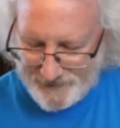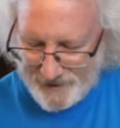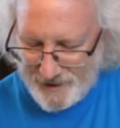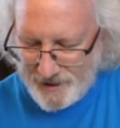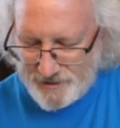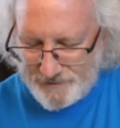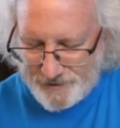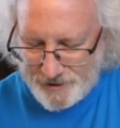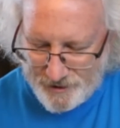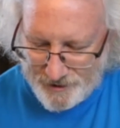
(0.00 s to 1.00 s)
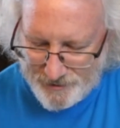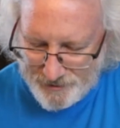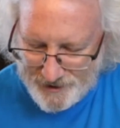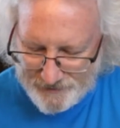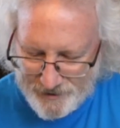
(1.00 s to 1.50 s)
So I've shown all three
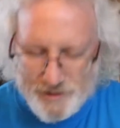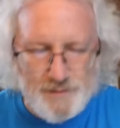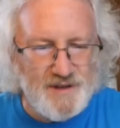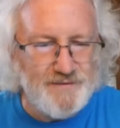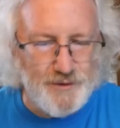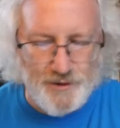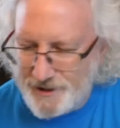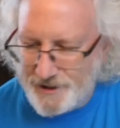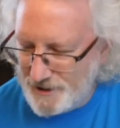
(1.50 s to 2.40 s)
of those before in